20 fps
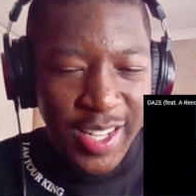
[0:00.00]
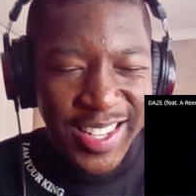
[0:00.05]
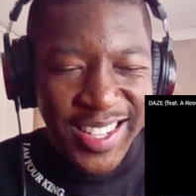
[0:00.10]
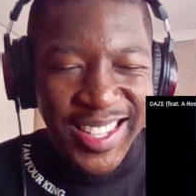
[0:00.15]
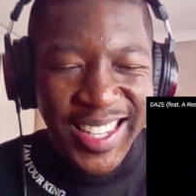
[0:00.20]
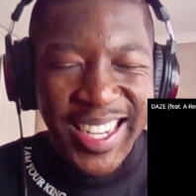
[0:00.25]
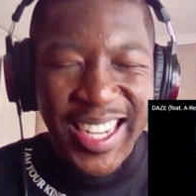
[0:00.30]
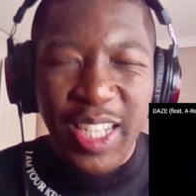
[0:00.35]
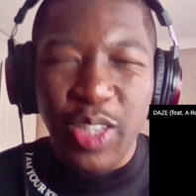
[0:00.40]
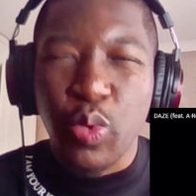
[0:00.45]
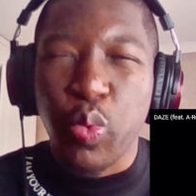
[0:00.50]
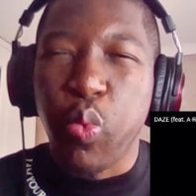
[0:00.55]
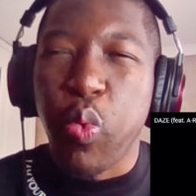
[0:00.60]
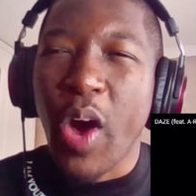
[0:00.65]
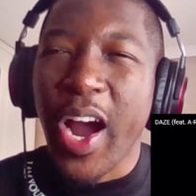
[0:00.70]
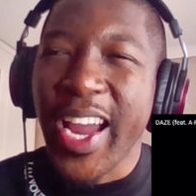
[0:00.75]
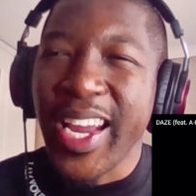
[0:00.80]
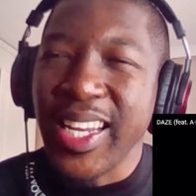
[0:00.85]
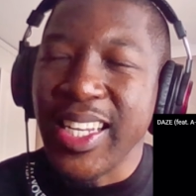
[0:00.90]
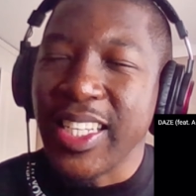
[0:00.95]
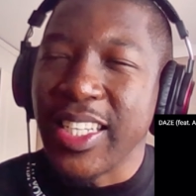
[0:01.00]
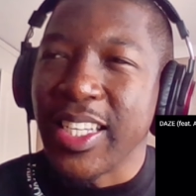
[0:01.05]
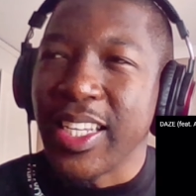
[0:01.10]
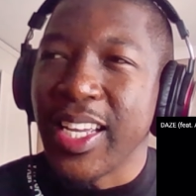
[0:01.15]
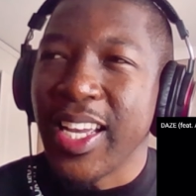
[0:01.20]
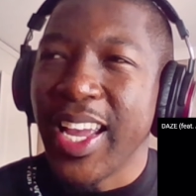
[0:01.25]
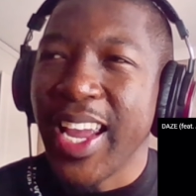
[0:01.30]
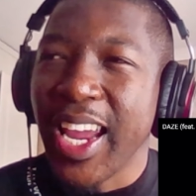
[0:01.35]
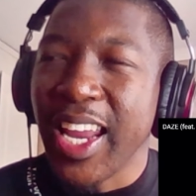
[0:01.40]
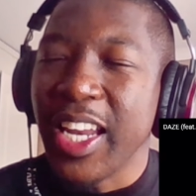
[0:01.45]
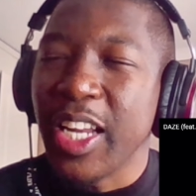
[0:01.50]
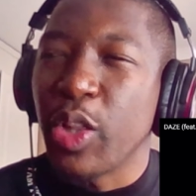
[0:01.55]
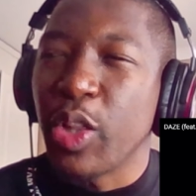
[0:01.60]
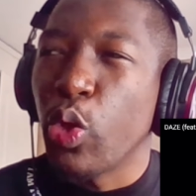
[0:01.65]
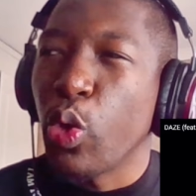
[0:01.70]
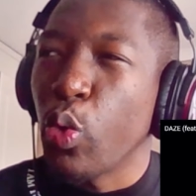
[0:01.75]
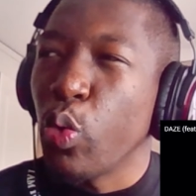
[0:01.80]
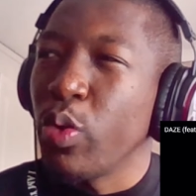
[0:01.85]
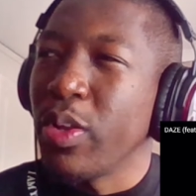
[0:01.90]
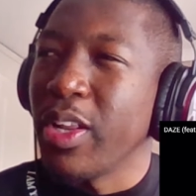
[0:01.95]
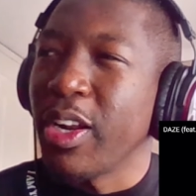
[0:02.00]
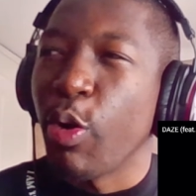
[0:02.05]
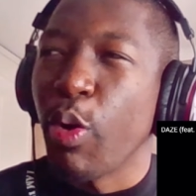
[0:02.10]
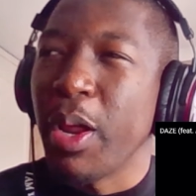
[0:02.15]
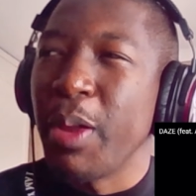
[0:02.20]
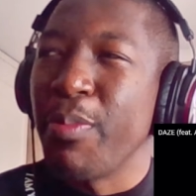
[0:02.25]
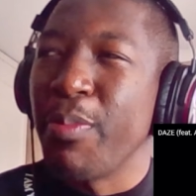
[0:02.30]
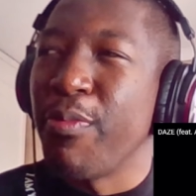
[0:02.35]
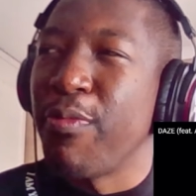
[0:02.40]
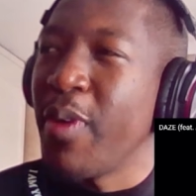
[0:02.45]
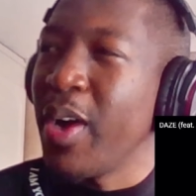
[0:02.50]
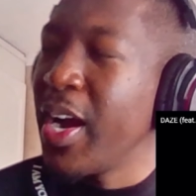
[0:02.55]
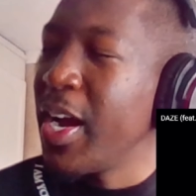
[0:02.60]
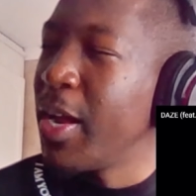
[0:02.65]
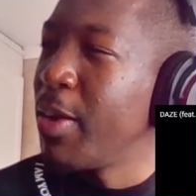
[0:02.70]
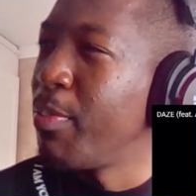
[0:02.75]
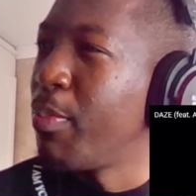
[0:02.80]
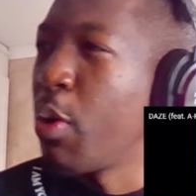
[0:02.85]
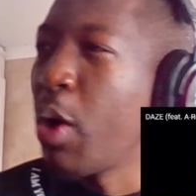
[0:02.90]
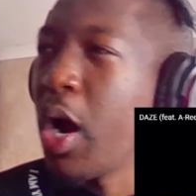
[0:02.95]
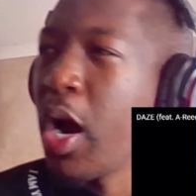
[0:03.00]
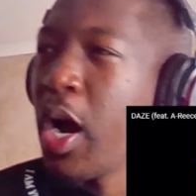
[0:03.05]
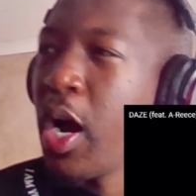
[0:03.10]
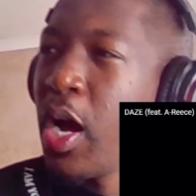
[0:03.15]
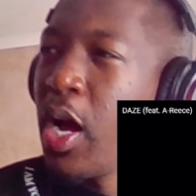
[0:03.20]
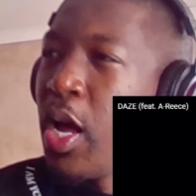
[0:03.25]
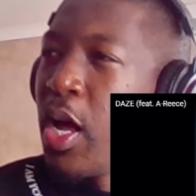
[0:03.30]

Niggas whining. Heard it through the grapevine, bro.